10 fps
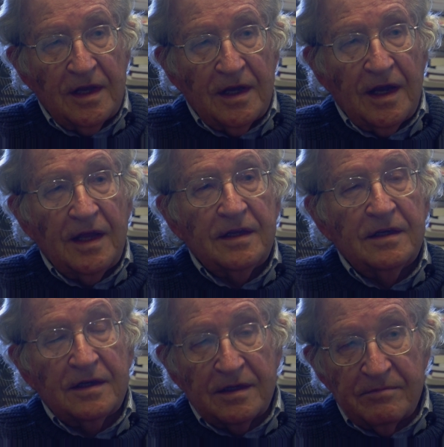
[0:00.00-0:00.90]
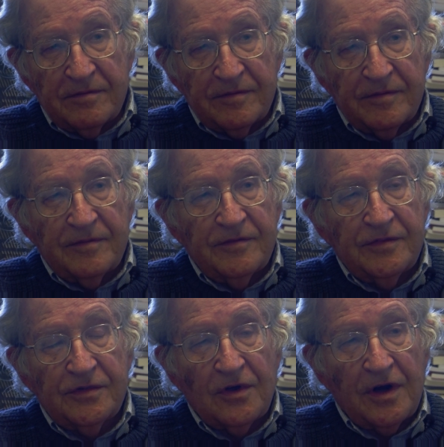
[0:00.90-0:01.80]
And
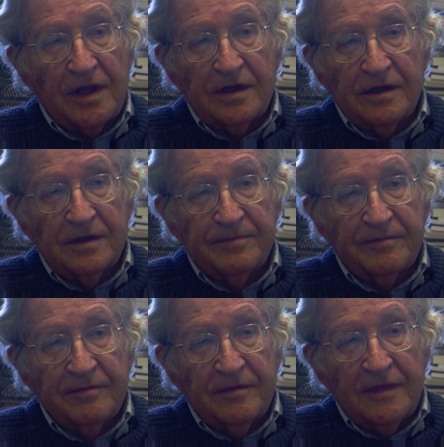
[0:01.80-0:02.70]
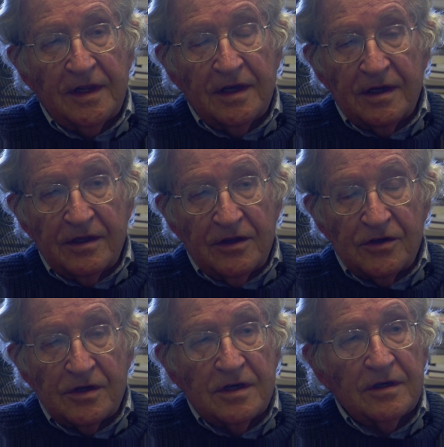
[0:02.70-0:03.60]
starting this
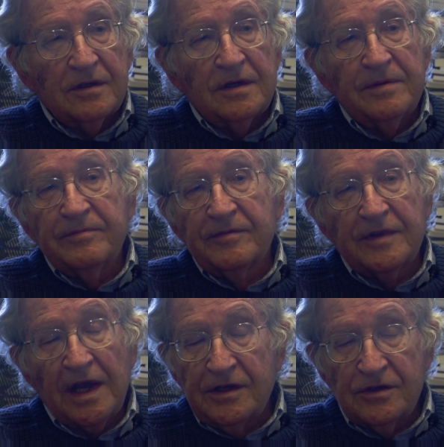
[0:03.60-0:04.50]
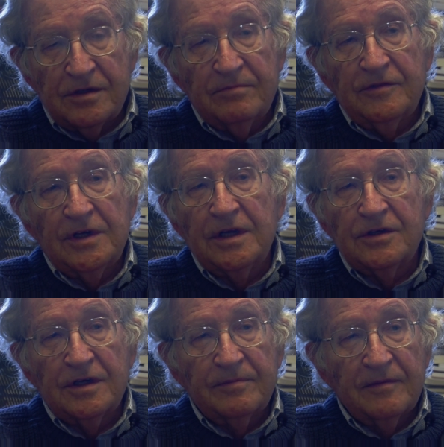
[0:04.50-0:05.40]
year, that's
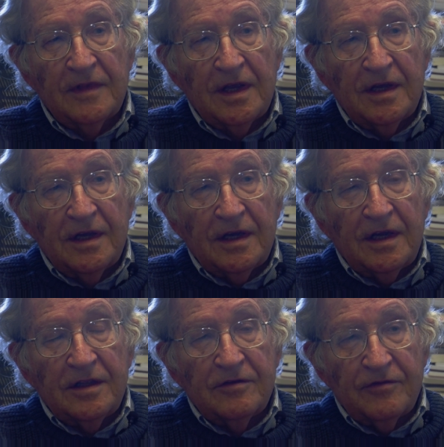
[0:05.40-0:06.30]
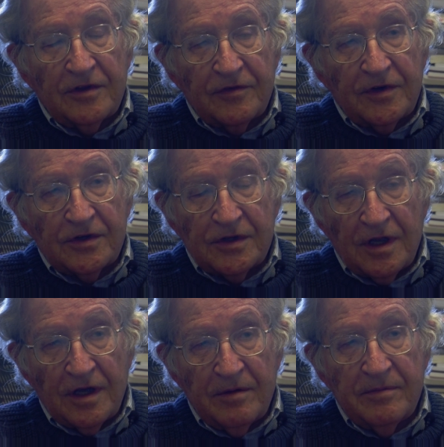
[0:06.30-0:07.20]
changing. And for the first
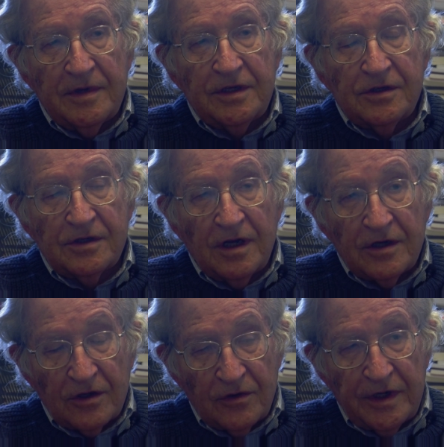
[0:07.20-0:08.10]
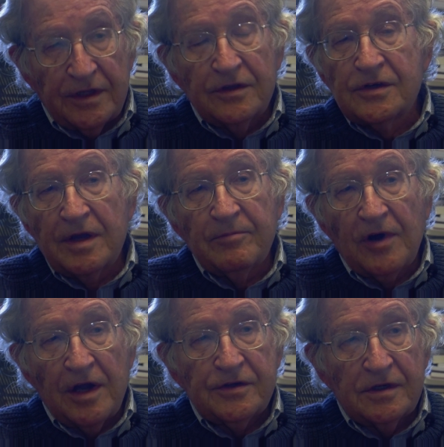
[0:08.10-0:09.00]
time, it's undergoing the same
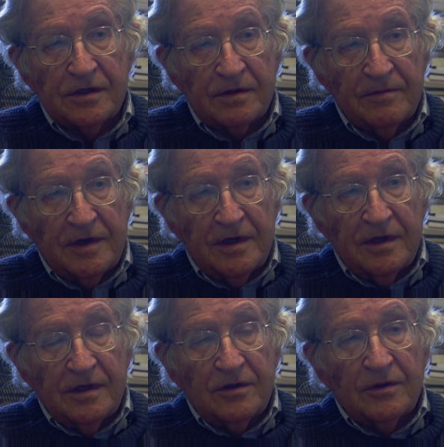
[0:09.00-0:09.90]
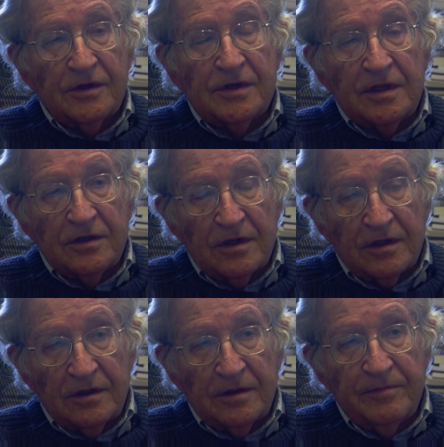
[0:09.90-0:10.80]
process towards
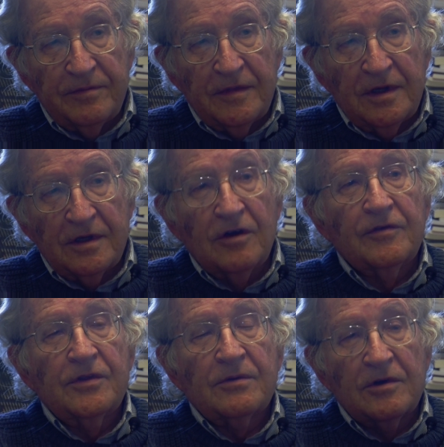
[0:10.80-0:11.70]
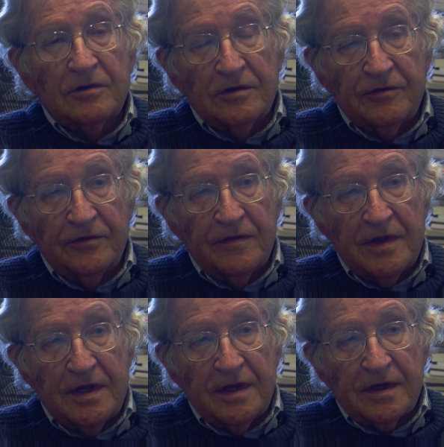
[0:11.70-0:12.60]
internal overthrow
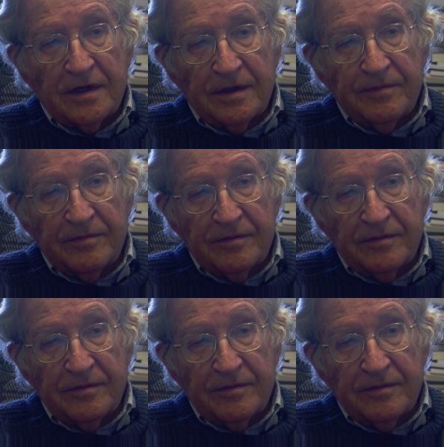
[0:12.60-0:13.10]
of